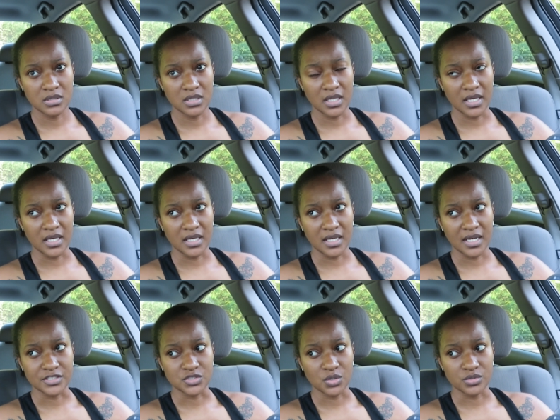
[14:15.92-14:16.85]
Like
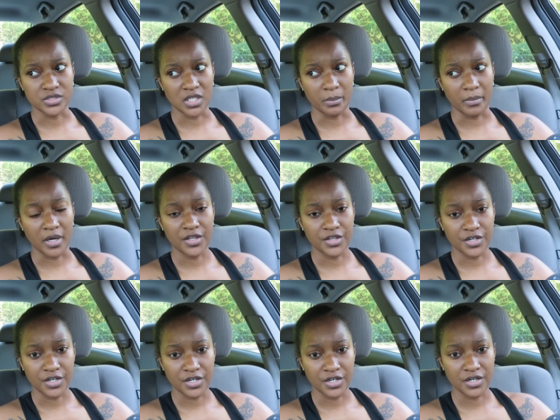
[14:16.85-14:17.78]
I told her
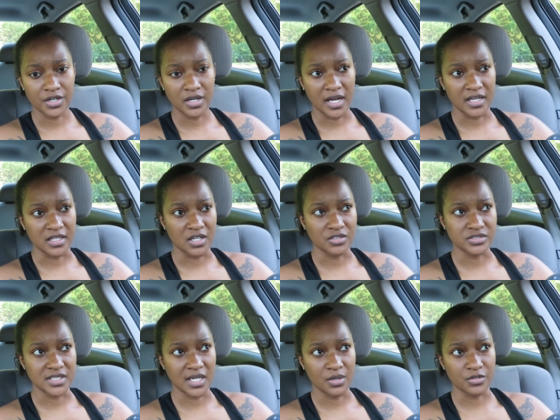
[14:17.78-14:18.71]
mother, I yelled
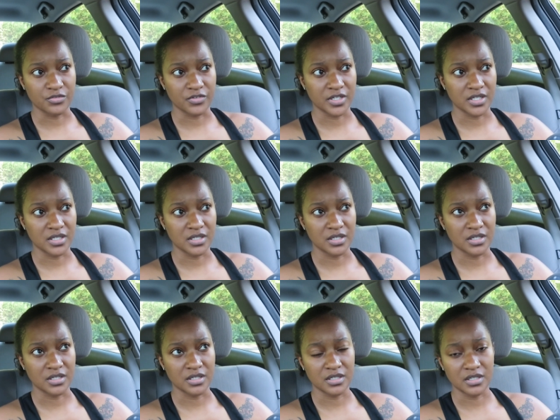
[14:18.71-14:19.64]
it out in front of
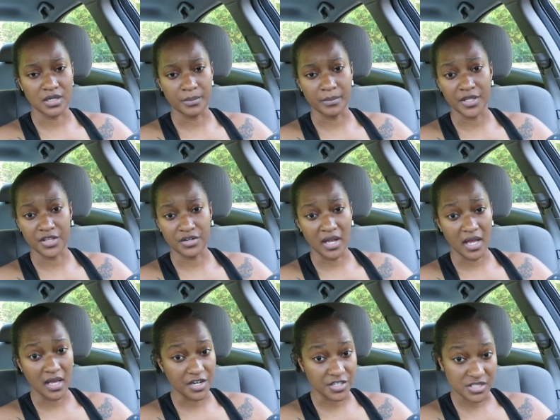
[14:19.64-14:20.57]
her mother
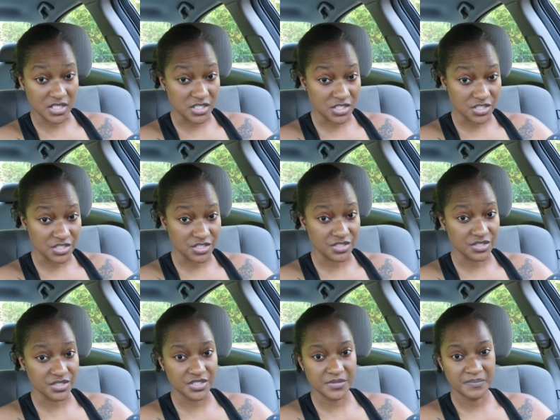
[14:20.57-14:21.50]
and her
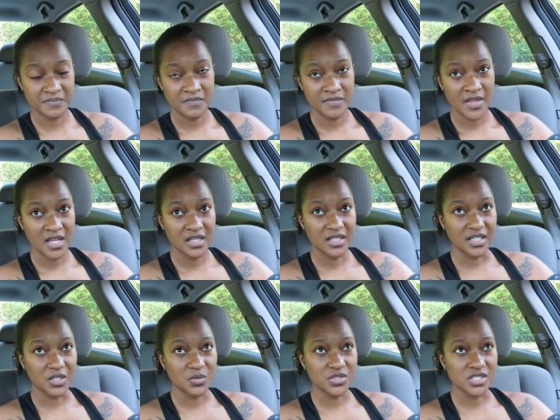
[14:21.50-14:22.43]
sisters.
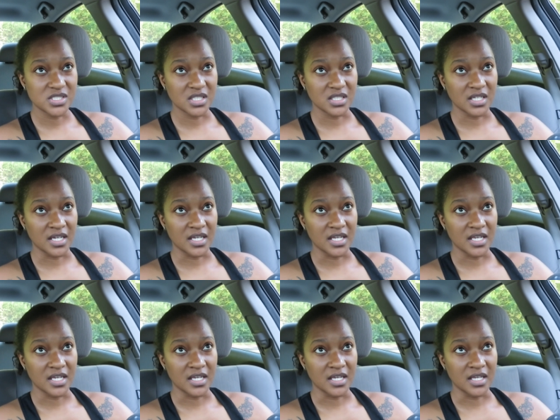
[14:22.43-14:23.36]
Like, it was just a lot.
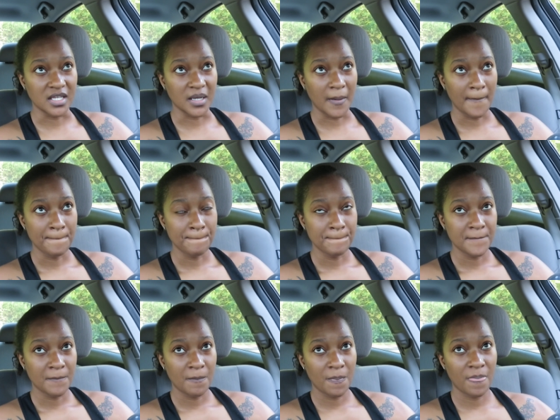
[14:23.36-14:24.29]
And
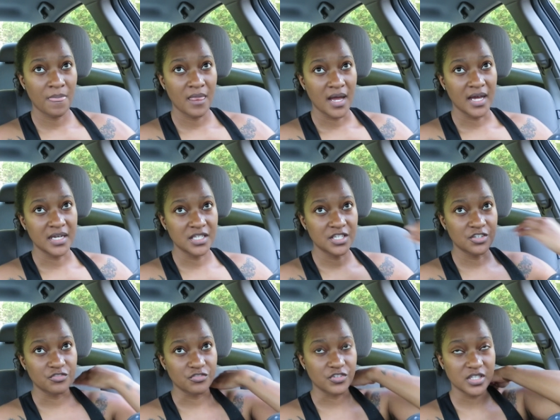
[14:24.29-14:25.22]
I
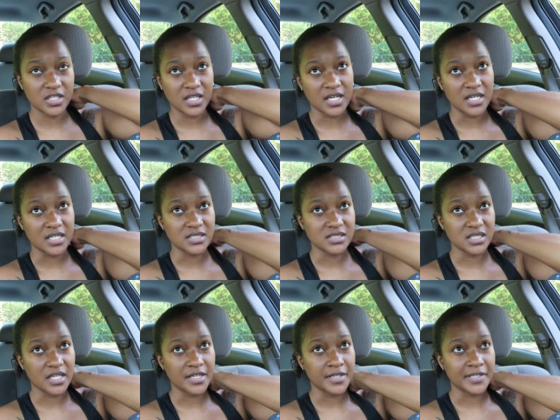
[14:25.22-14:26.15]
didn't realize
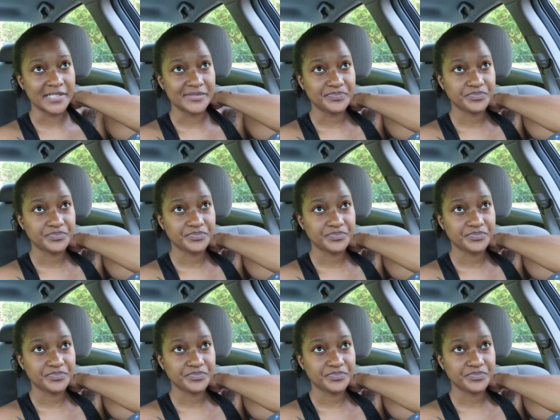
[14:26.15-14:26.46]
like